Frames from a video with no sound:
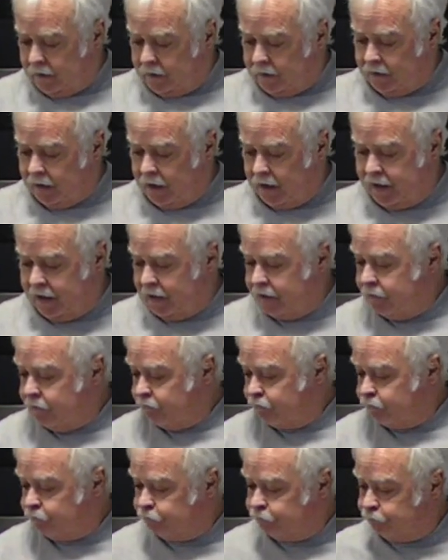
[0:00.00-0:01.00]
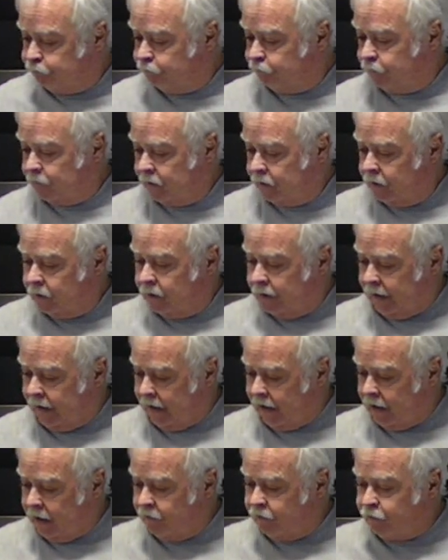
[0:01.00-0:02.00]
An onion
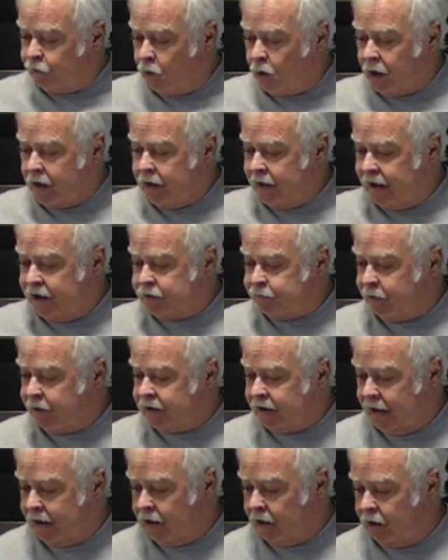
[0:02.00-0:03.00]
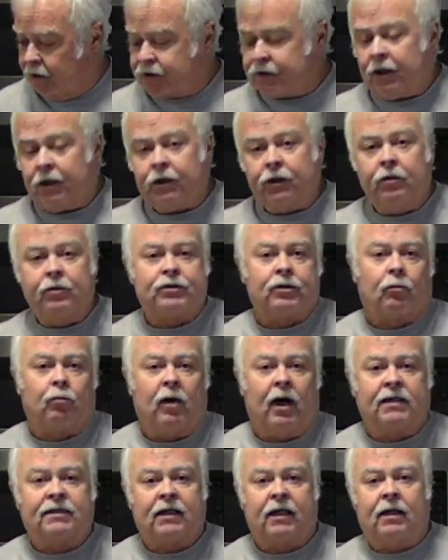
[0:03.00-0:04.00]
and 4 nice potatoes. Use the
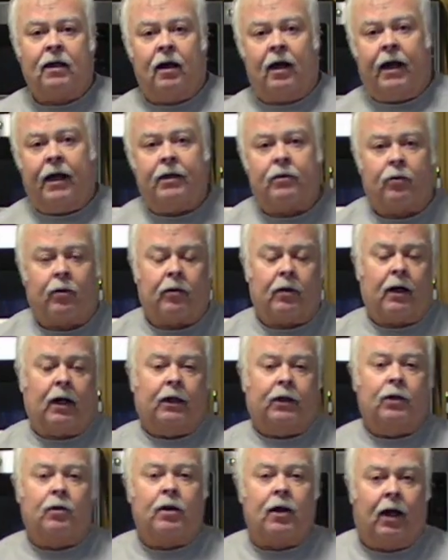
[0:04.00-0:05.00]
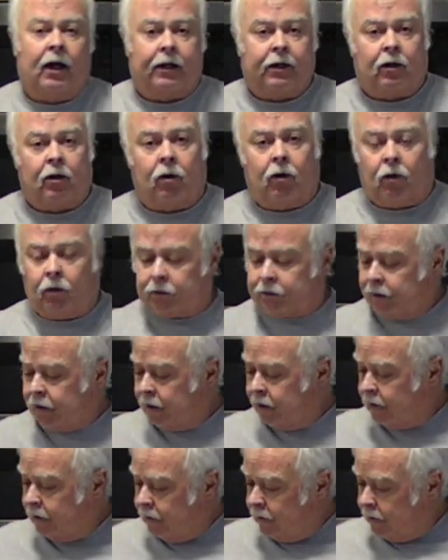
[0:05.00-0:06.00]
russet kind or Yukon Gold.
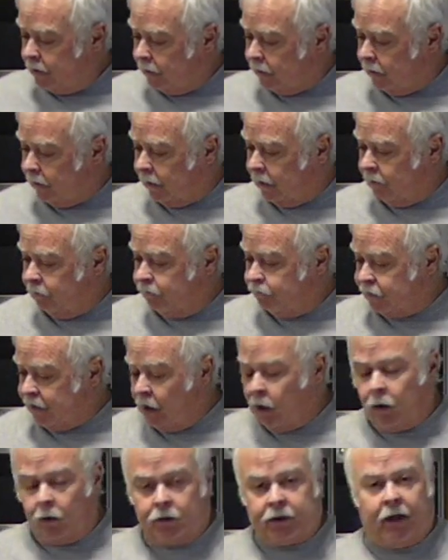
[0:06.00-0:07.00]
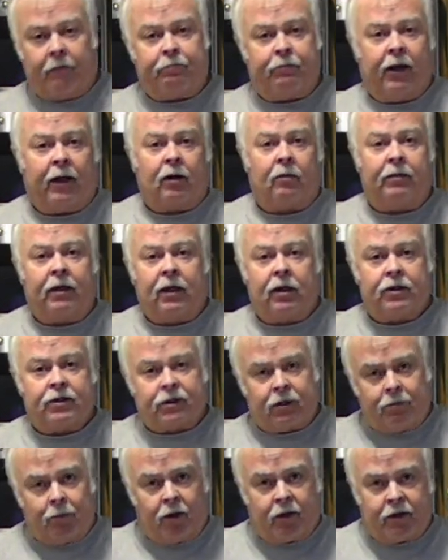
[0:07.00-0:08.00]
They hold up better because
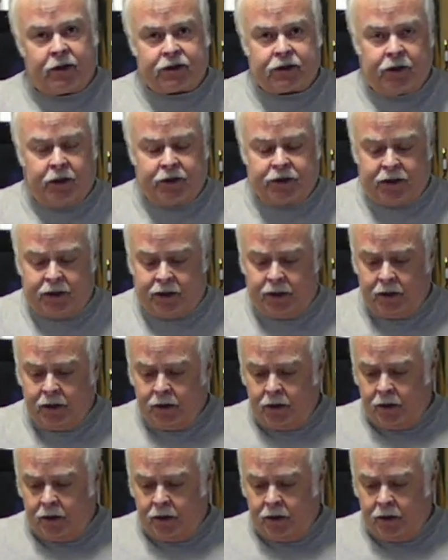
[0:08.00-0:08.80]
they're more a starchy